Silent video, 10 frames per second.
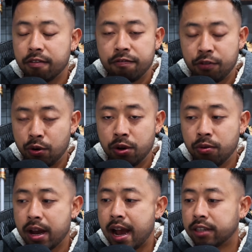
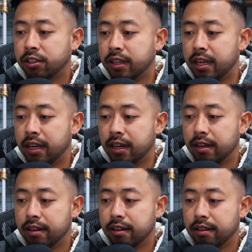Fudu. Actually,
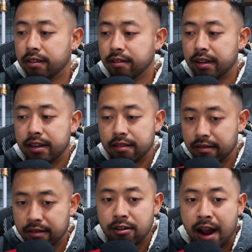like they're